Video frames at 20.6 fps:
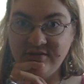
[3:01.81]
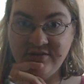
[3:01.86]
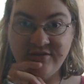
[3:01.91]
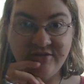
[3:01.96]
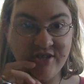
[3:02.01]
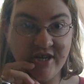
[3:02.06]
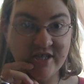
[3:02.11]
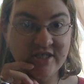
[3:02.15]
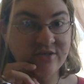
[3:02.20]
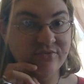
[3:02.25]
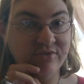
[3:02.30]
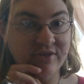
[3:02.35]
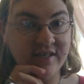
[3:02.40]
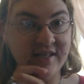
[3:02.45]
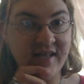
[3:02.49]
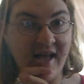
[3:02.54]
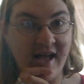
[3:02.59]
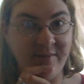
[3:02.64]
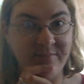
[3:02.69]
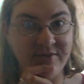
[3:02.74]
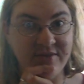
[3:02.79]
doesn't really
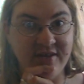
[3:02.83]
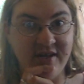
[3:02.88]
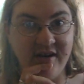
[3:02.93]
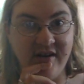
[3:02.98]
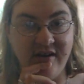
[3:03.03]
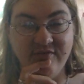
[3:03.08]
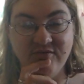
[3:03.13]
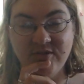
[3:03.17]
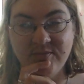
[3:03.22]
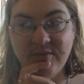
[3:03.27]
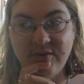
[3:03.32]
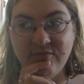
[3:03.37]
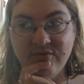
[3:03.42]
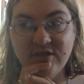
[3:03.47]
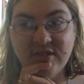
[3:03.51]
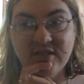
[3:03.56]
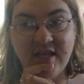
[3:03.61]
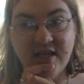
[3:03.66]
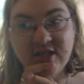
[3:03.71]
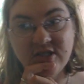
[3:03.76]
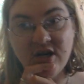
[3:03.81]
happen that often. But once
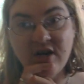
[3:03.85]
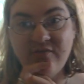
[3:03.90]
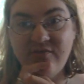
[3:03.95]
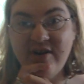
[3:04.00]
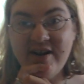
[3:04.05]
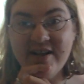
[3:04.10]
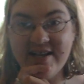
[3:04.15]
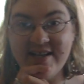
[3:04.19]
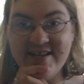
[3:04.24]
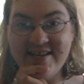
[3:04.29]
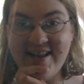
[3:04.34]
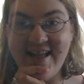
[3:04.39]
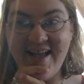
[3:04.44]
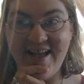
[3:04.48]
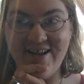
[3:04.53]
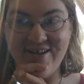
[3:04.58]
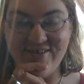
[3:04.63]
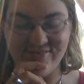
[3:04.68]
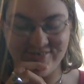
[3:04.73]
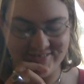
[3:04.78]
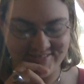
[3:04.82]
they start freaking
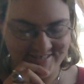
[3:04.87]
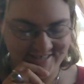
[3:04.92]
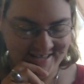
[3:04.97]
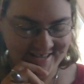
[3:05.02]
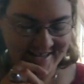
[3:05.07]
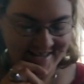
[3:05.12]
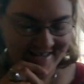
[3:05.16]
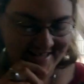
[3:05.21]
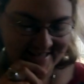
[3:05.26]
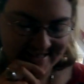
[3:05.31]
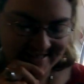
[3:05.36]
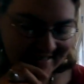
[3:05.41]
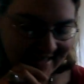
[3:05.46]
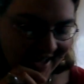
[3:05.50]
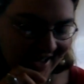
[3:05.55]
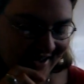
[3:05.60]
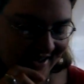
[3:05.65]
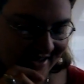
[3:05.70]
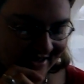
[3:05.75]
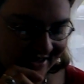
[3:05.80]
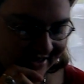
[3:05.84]
out, it's
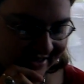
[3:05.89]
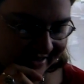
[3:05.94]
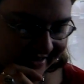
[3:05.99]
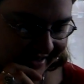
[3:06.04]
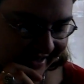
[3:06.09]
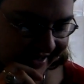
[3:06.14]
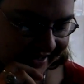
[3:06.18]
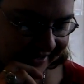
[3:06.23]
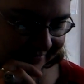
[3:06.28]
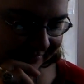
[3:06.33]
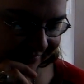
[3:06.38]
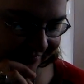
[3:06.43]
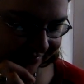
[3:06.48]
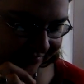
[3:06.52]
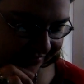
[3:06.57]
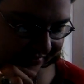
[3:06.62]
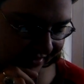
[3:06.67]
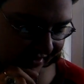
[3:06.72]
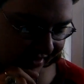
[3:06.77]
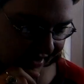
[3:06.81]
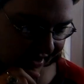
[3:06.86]
not a good thing.
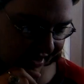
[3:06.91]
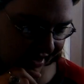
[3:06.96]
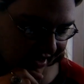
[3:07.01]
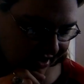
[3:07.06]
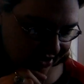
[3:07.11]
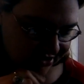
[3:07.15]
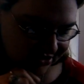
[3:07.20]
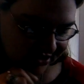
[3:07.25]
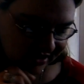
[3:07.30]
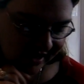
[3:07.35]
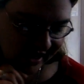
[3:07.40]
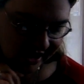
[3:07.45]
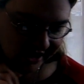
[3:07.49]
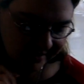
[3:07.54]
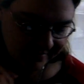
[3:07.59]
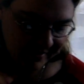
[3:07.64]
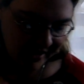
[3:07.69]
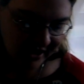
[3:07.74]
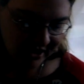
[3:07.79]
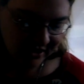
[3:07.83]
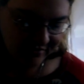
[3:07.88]
So the next
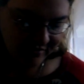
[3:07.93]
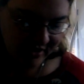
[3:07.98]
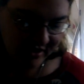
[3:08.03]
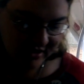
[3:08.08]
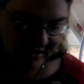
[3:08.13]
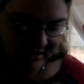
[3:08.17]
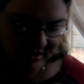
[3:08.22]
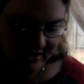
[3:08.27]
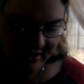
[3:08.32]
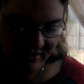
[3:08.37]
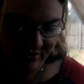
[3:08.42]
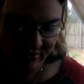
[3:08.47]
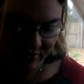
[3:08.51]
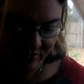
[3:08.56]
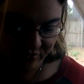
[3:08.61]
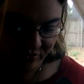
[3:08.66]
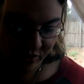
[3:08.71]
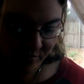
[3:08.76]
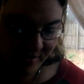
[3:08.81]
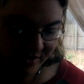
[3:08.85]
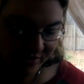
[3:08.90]
match was
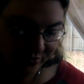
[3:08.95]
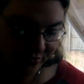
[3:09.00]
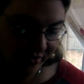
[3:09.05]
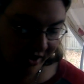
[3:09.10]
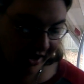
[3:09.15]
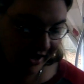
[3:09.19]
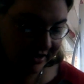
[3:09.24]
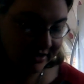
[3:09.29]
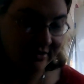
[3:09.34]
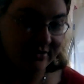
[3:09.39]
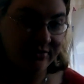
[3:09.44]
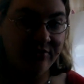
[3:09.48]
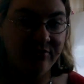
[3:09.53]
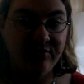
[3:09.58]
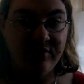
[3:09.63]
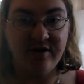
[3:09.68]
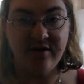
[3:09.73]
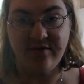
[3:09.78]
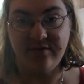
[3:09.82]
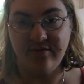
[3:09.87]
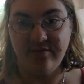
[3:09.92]
Ruby Riot
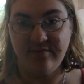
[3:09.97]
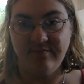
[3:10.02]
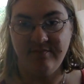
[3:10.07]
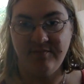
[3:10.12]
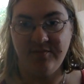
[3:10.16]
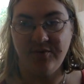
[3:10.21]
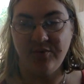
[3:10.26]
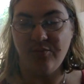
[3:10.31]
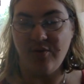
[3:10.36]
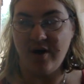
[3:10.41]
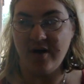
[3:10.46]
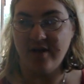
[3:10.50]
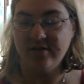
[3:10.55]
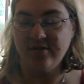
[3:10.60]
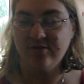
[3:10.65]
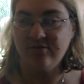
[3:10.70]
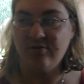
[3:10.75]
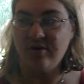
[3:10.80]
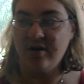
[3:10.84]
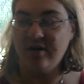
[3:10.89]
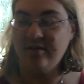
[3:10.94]
with the Wyatt's
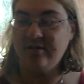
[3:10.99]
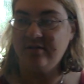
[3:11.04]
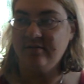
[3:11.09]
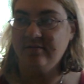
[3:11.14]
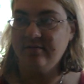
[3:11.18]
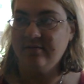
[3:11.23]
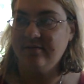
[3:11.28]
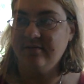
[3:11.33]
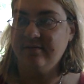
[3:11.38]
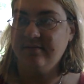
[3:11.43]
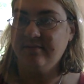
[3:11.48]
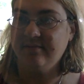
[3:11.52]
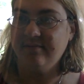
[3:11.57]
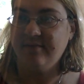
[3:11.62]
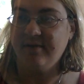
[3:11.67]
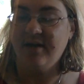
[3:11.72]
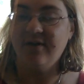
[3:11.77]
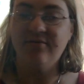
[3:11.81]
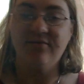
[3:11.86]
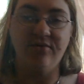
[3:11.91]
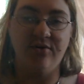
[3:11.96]
crowd,
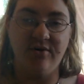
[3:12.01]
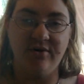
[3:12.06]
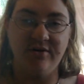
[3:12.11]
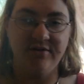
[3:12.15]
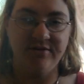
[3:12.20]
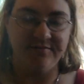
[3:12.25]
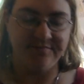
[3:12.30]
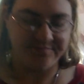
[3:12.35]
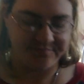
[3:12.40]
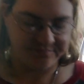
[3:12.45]
of course.